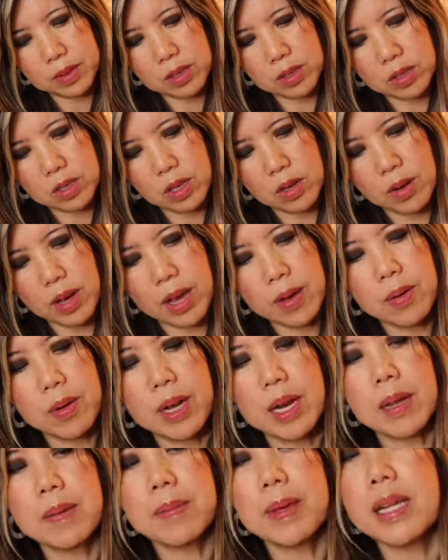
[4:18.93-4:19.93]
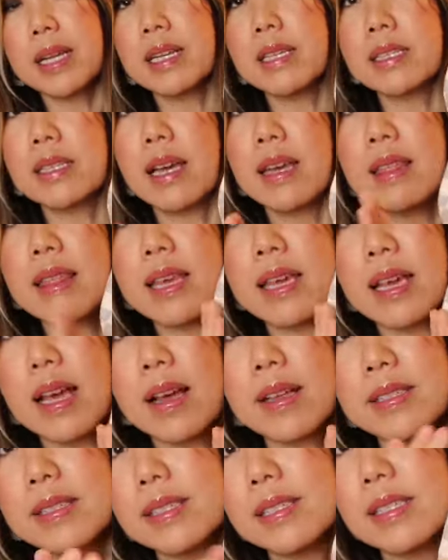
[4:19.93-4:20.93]
So what I mean is I think
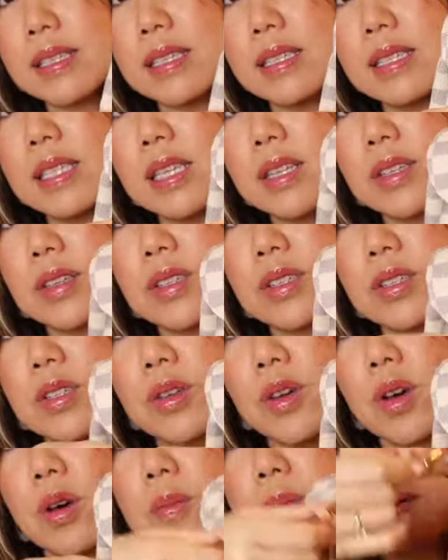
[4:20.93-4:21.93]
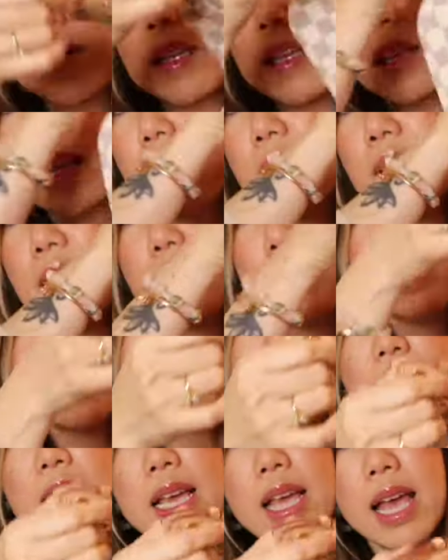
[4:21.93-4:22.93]
I'll just continue to open it like
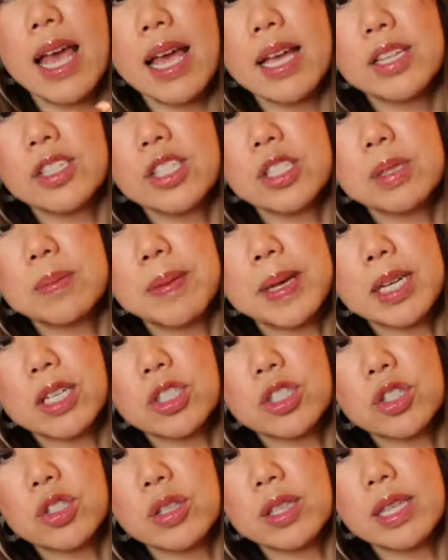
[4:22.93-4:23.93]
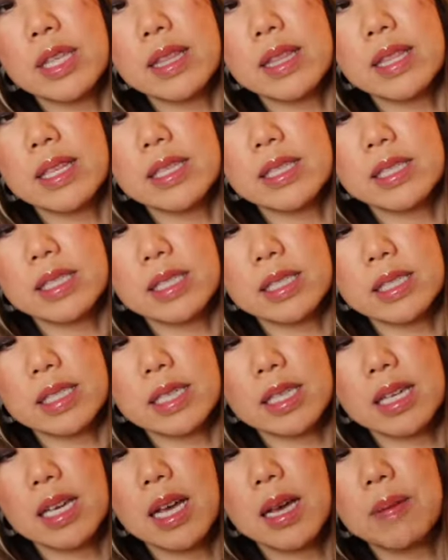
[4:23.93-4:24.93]
this and just make sure that this
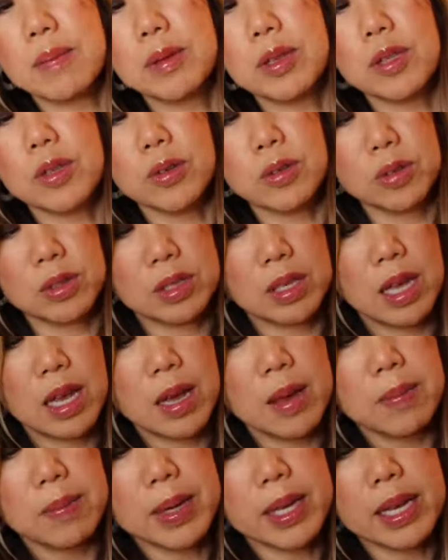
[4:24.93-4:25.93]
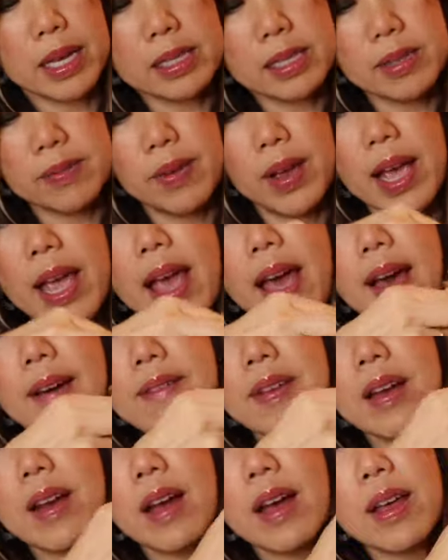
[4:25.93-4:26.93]
doesn't come loose. Because if I
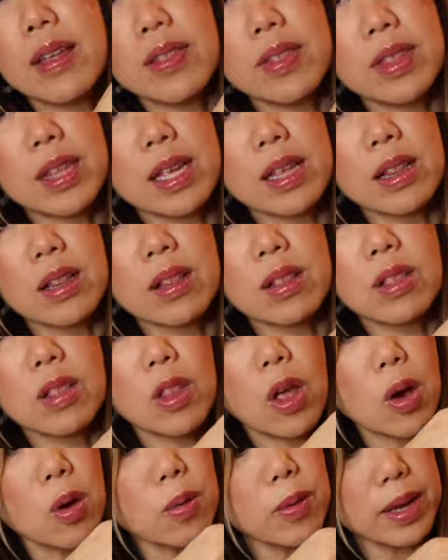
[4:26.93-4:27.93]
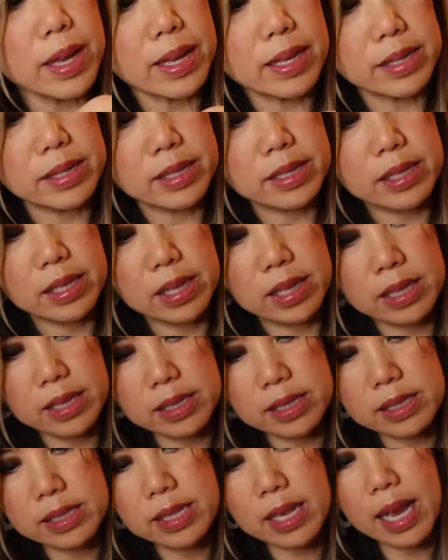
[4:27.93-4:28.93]
have it on the lowest
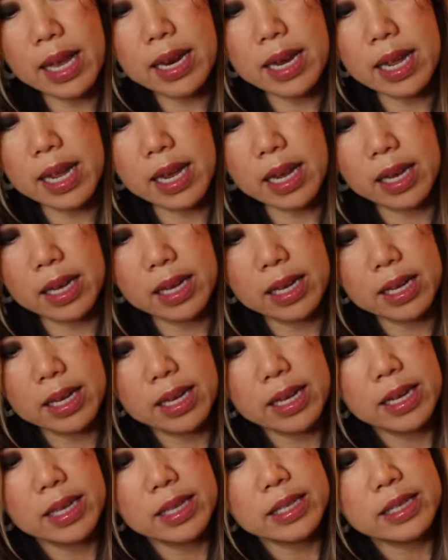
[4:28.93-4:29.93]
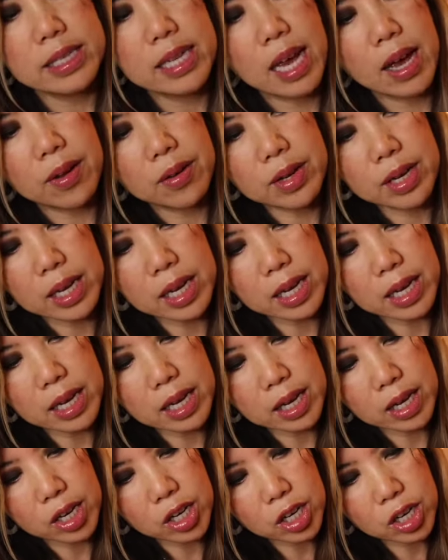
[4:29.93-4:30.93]
setting down
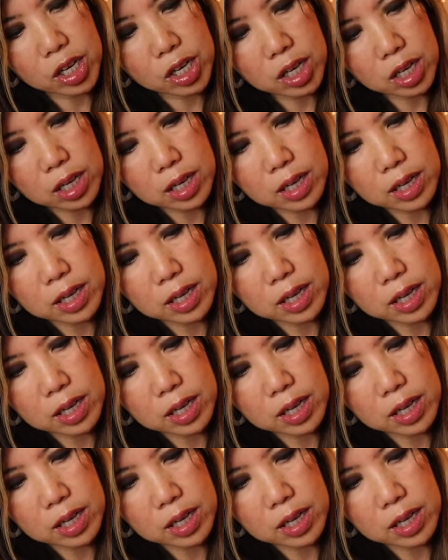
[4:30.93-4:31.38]
here,